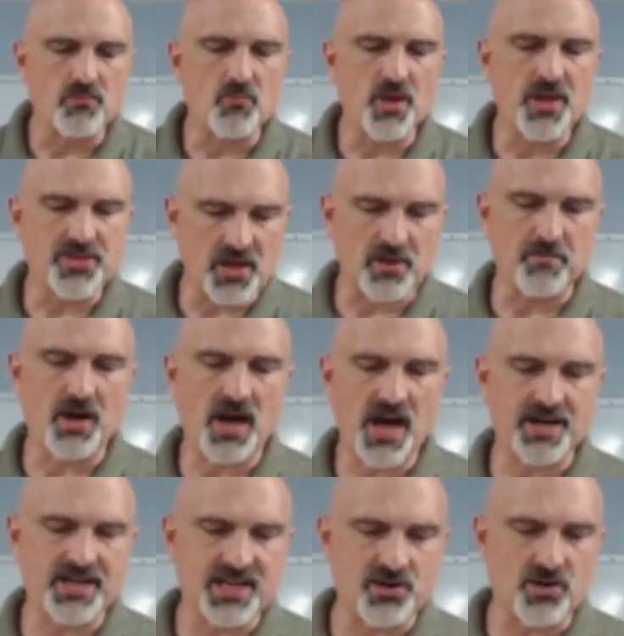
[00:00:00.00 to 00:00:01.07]
with their
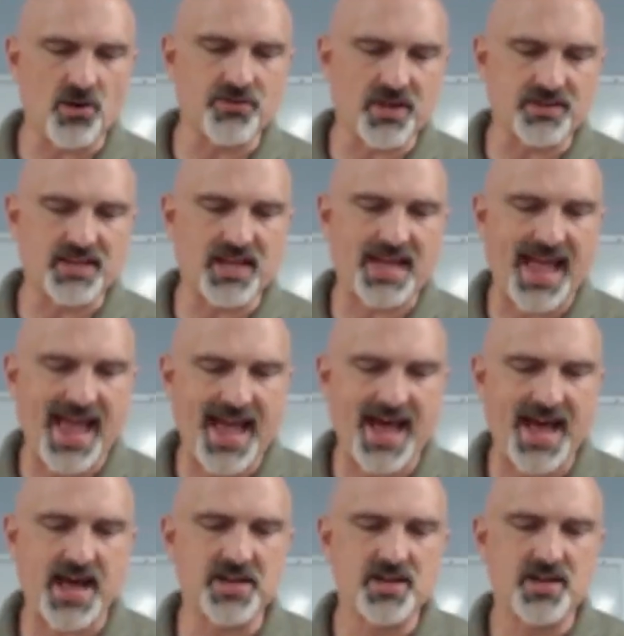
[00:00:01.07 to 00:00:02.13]
body and all that they
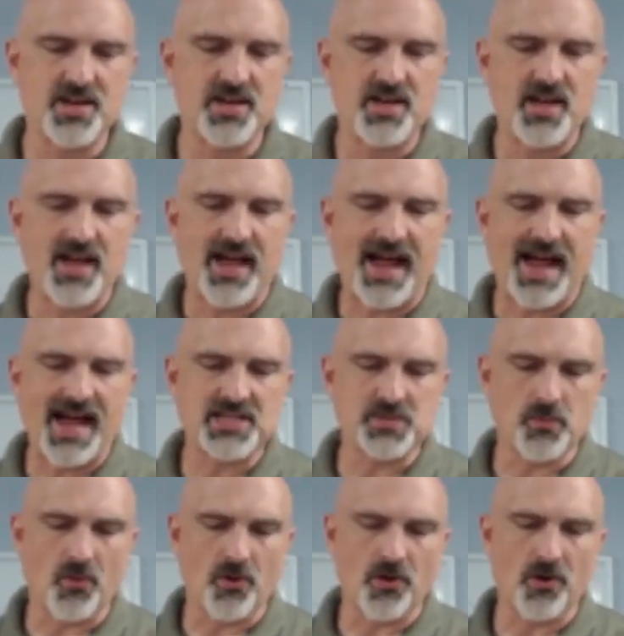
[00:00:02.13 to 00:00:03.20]
had,
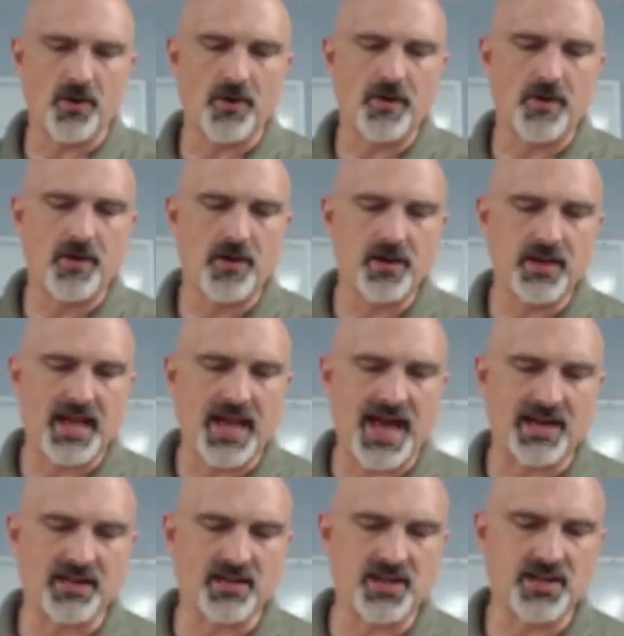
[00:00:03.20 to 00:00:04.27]
as were
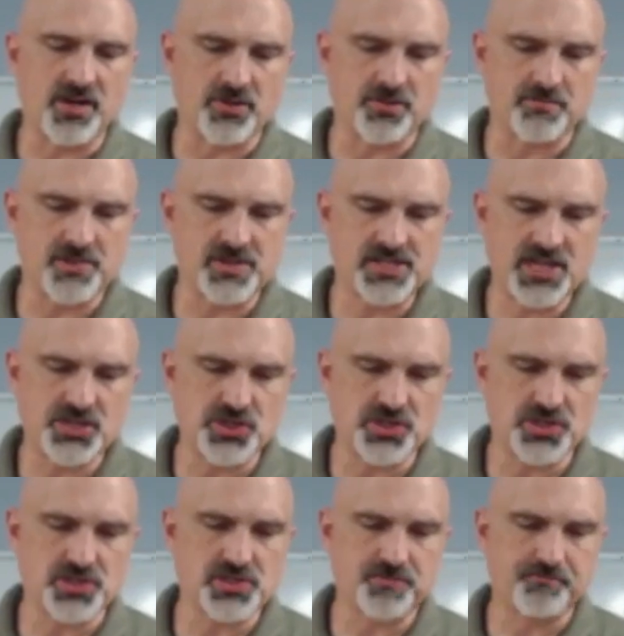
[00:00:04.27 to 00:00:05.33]
cattle and other
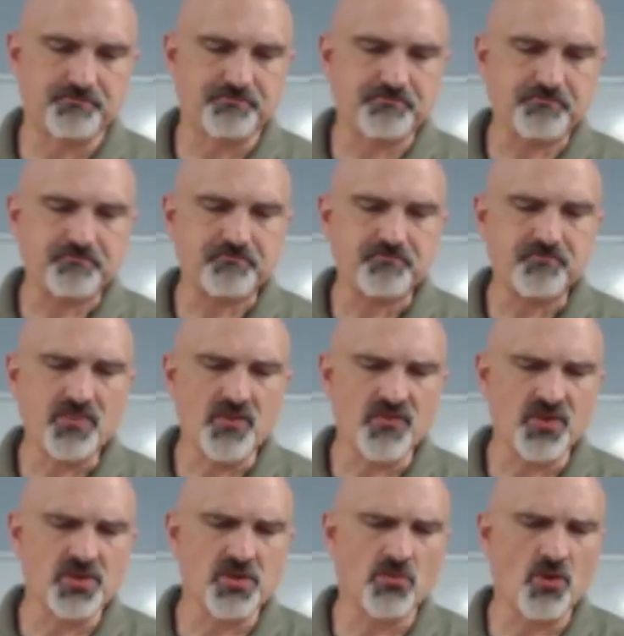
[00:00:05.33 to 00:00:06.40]
possessions.
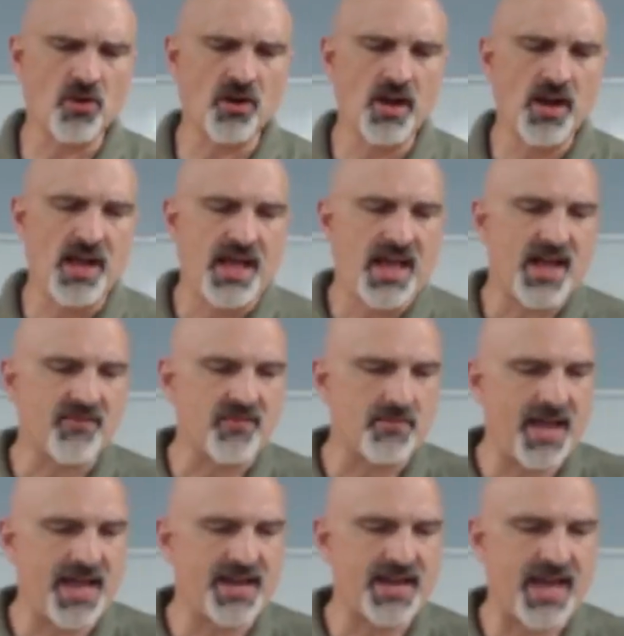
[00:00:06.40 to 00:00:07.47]
Furthermore, every
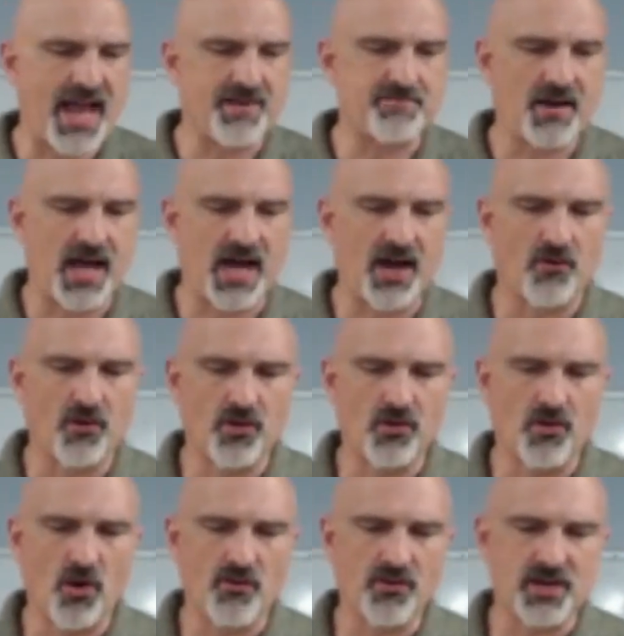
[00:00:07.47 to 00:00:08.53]
man had
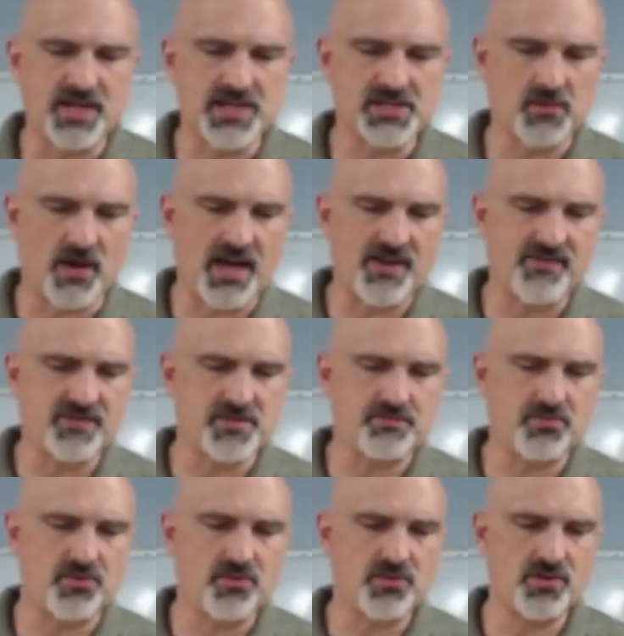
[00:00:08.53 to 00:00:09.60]
power over his wife to
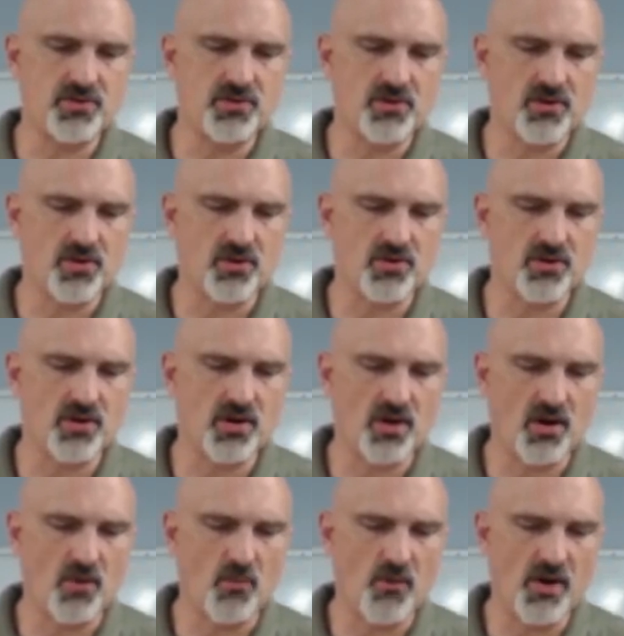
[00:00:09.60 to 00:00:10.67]
put her
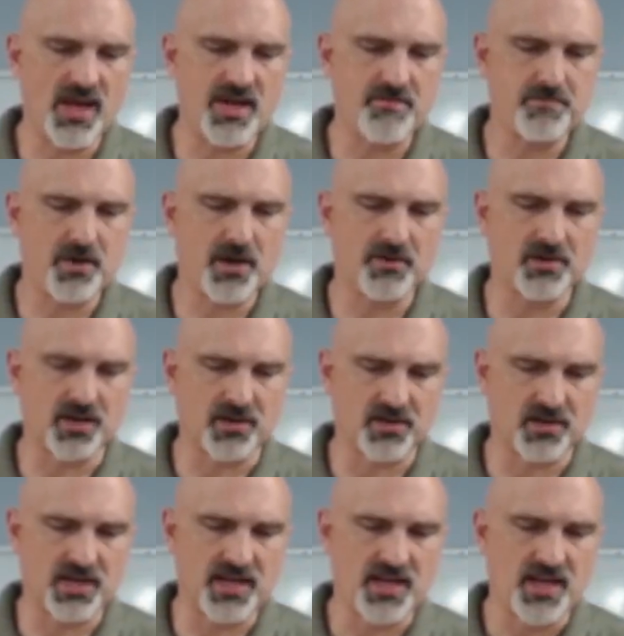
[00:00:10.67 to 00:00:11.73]
away
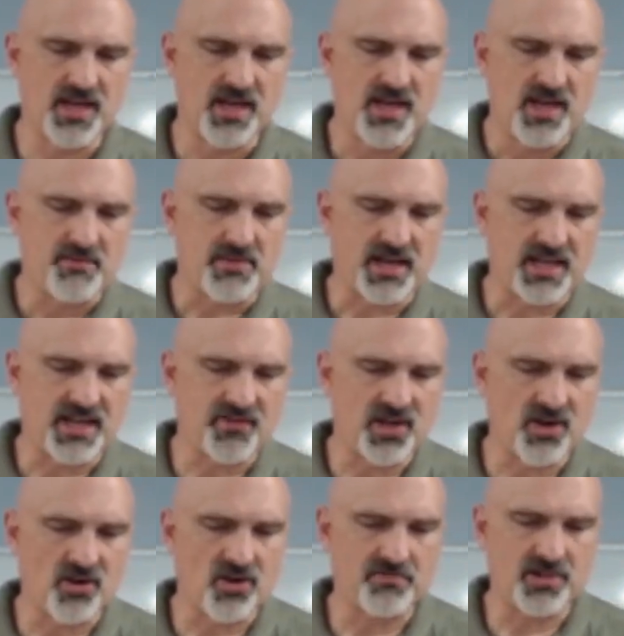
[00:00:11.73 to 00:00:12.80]
publicly by
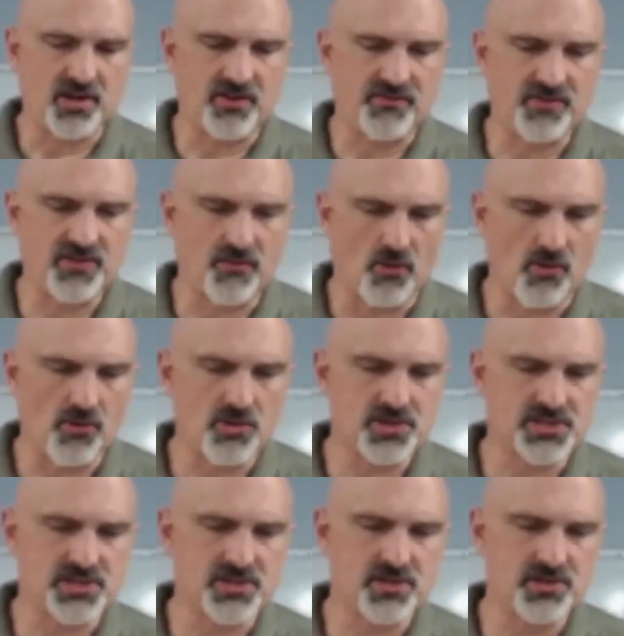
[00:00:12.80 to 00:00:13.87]
giving her a bill of
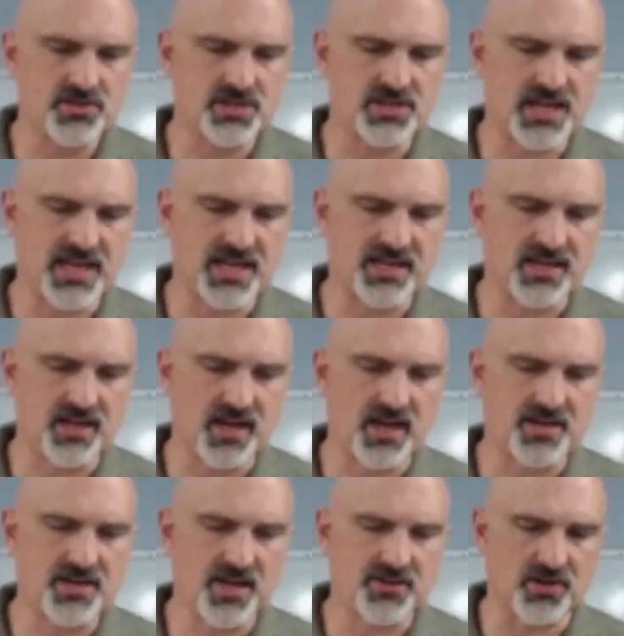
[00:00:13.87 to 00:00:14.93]
divorce to take
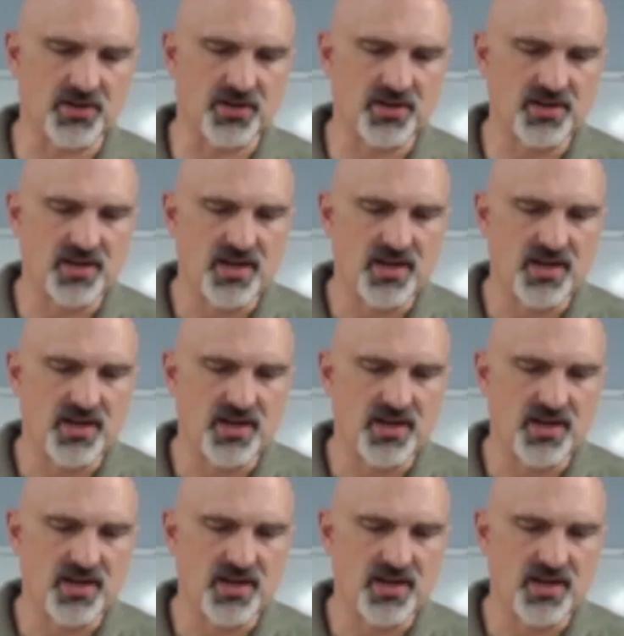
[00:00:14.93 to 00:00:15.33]
another.